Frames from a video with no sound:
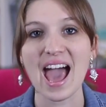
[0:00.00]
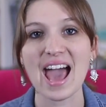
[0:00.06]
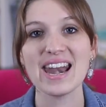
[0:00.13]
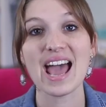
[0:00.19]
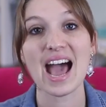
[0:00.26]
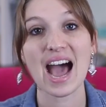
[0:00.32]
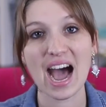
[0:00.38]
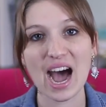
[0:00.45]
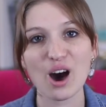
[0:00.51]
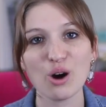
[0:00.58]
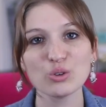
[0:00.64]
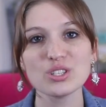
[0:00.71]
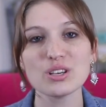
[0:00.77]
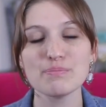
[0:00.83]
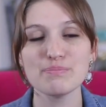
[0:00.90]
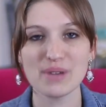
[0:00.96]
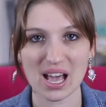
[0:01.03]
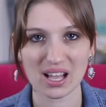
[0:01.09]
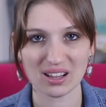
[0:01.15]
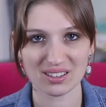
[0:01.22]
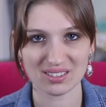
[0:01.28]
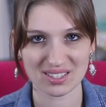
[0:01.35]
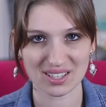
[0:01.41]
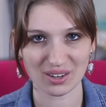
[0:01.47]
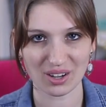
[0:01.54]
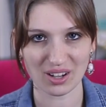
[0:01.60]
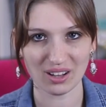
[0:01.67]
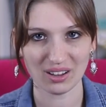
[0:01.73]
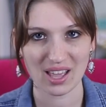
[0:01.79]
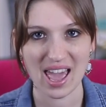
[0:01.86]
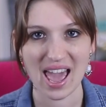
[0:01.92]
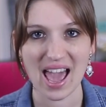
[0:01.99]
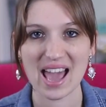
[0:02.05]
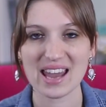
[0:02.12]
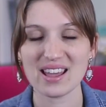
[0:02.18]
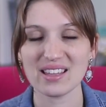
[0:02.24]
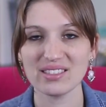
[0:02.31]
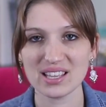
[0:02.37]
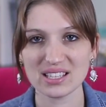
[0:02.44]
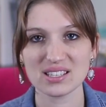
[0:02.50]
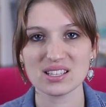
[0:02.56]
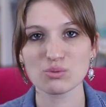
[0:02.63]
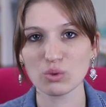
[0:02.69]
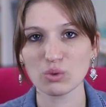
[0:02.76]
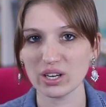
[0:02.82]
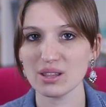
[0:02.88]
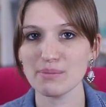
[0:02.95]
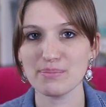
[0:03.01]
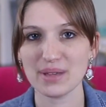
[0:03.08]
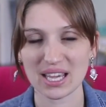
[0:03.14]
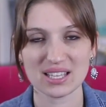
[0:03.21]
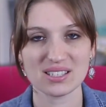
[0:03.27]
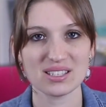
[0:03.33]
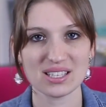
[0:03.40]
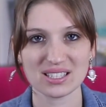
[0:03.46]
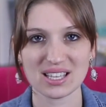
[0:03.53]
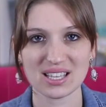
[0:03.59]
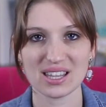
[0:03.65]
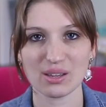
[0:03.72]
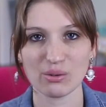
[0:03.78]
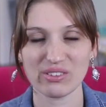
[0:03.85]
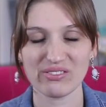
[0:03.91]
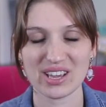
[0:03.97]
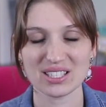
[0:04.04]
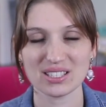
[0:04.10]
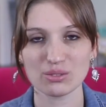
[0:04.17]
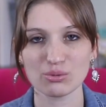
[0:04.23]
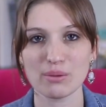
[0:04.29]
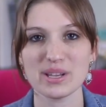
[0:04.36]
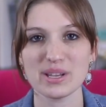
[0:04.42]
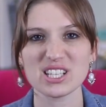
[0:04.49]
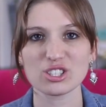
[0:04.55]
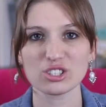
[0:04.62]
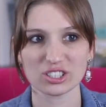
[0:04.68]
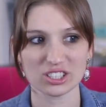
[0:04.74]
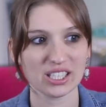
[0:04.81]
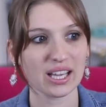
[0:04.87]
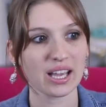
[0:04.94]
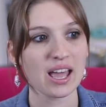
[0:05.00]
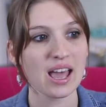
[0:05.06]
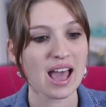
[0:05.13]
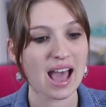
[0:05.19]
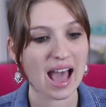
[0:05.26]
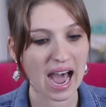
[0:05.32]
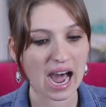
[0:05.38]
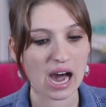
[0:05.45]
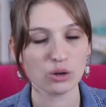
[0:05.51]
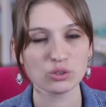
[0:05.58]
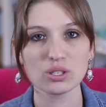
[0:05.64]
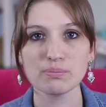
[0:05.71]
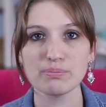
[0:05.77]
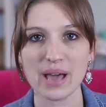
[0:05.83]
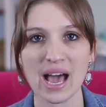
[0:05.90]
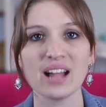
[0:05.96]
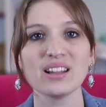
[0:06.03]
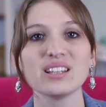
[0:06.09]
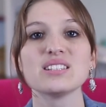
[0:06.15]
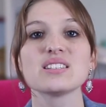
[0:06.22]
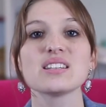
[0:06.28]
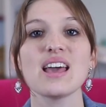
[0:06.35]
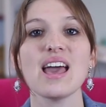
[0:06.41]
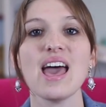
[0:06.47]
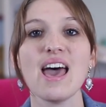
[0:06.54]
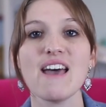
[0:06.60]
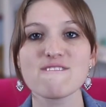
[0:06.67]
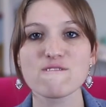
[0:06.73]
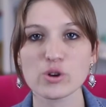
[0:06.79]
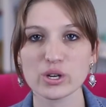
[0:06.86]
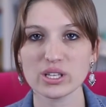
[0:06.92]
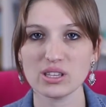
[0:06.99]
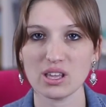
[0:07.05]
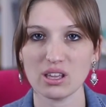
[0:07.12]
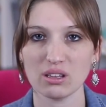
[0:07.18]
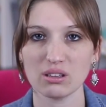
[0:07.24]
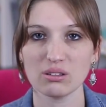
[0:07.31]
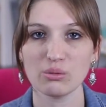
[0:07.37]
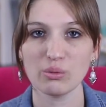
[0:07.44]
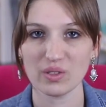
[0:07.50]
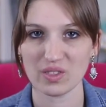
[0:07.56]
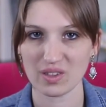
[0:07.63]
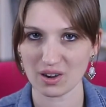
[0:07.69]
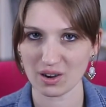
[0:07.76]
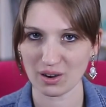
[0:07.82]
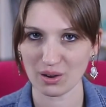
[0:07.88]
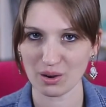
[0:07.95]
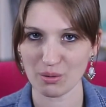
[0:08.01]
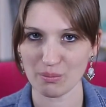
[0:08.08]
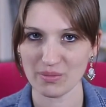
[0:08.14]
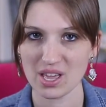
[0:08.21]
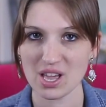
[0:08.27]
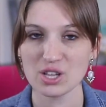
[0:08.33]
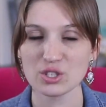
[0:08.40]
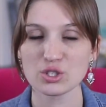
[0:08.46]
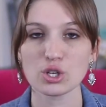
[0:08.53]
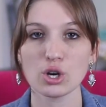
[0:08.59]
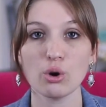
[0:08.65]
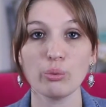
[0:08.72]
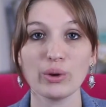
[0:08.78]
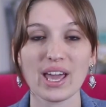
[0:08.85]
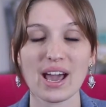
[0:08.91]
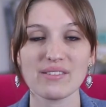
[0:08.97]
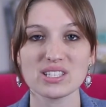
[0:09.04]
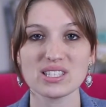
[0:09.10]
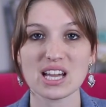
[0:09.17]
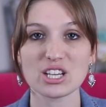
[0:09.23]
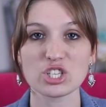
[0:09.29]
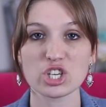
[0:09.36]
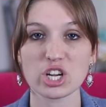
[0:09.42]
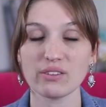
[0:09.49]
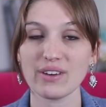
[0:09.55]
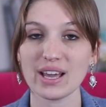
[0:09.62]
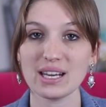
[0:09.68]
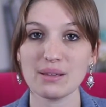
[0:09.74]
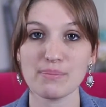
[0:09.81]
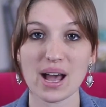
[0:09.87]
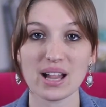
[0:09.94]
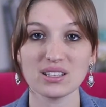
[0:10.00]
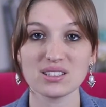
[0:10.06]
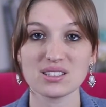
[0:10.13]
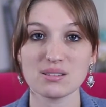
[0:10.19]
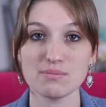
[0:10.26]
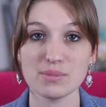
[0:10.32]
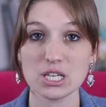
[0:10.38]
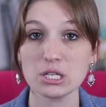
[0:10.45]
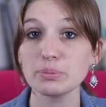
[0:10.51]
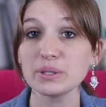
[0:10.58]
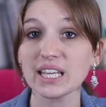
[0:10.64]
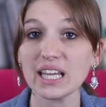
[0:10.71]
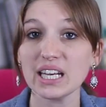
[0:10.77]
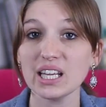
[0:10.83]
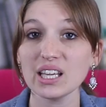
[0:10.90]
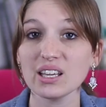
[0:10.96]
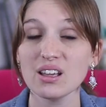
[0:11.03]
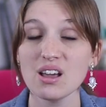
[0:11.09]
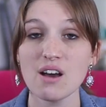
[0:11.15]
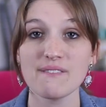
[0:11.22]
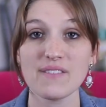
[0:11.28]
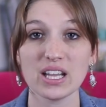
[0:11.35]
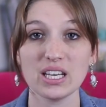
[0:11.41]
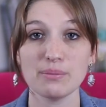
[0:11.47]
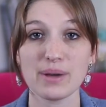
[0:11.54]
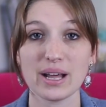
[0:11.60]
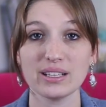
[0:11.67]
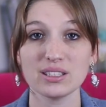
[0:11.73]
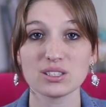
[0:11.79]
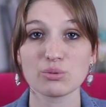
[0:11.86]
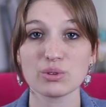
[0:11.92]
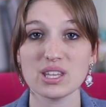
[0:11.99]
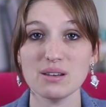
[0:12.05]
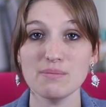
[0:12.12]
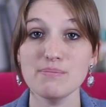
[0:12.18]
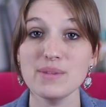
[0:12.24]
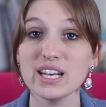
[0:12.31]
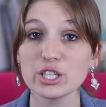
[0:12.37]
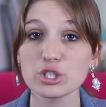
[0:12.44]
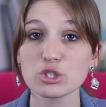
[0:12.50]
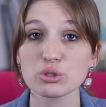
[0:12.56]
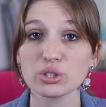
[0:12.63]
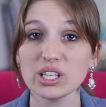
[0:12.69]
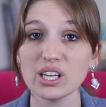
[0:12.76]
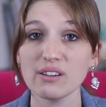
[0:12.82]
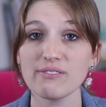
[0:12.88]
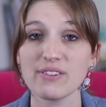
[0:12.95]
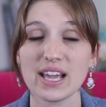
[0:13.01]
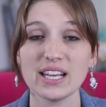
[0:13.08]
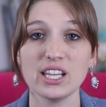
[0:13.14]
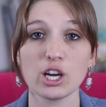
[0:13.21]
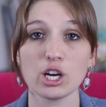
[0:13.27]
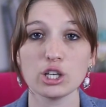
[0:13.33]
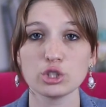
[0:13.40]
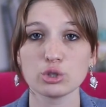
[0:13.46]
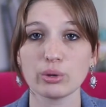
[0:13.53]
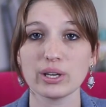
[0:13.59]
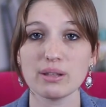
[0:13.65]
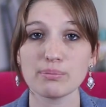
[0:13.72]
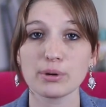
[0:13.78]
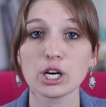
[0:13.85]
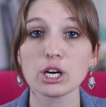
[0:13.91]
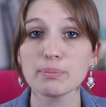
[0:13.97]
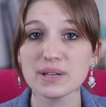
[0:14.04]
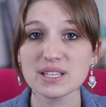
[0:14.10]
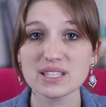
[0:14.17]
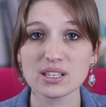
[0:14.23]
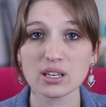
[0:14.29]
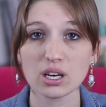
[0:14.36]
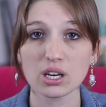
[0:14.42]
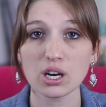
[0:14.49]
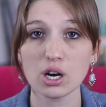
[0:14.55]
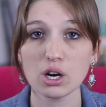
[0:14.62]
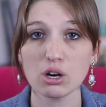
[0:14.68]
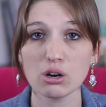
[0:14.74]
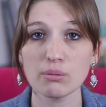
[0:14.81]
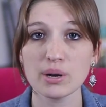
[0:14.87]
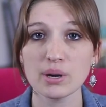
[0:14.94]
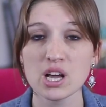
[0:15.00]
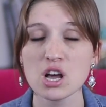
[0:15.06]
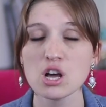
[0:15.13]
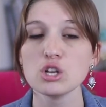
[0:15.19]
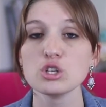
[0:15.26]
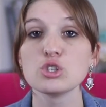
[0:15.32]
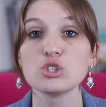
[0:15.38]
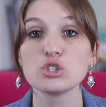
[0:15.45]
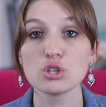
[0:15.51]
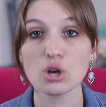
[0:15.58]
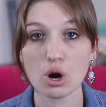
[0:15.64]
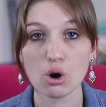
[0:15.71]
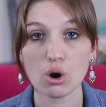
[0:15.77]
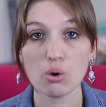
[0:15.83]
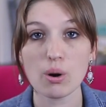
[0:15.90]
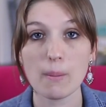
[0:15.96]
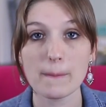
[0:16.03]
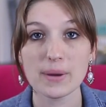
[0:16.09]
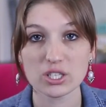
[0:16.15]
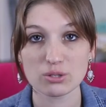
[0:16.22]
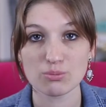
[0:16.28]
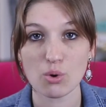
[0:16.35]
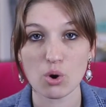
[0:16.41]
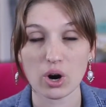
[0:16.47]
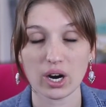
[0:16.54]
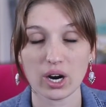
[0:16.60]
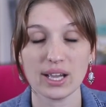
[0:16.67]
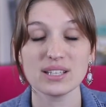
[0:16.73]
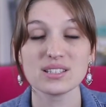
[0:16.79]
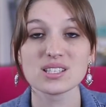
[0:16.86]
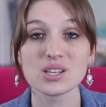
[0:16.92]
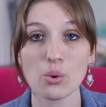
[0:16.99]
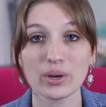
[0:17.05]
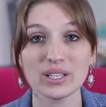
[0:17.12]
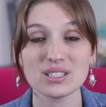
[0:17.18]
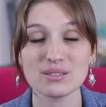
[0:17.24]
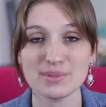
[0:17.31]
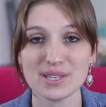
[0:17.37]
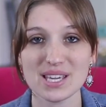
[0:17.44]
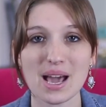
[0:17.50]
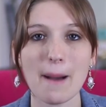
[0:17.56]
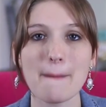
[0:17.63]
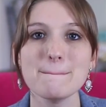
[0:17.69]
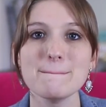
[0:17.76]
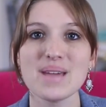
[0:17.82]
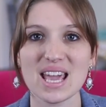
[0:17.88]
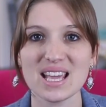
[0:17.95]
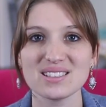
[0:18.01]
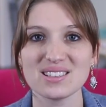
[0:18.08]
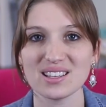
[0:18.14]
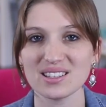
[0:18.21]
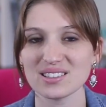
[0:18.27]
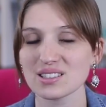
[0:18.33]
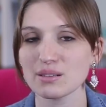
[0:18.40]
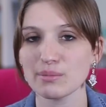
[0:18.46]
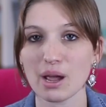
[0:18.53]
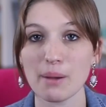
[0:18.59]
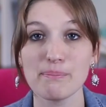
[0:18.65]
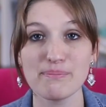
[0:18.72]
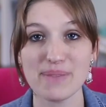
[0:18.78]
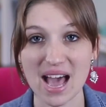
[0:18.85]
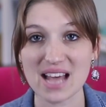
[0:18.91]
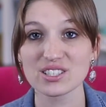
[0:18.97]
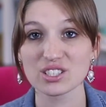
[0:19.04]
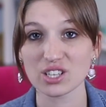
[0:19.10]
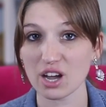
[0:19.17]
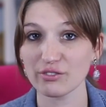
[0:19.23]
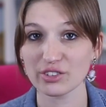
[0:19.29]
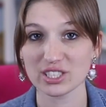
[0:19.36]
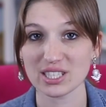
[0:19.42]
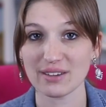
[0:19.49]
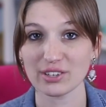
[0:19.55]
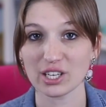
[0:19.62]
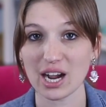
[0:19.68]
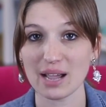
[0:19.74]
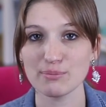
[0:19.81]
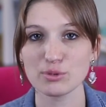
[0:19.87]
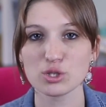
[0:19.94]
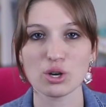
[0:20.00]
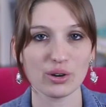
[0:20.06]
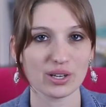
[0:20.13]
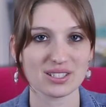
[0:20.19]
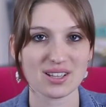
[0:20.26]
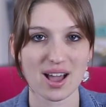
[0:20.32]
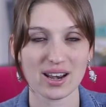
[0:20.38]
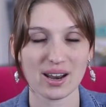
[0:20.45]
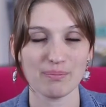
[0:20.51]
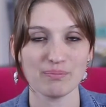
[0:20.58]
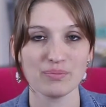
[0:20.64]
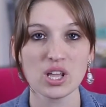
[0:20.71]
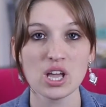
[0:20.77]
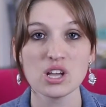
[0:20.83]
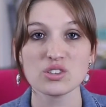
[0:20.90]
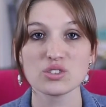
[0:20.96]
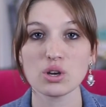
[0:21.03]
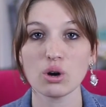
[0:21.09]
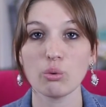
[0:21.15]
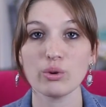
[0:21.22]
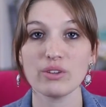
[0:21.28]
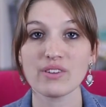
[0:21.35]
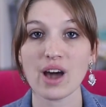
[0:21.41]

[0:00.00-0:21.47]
and how to balance it all. And this is one of the biggest things I think we face as women, is learning how to balance everything within our home. So we have a session on finding balance in meal planning, finding balance within ministry, finding our joy and purpose in our home, so much more. It's going to be amazing. This is gonna be our best conference ever. I'm so excited. So we've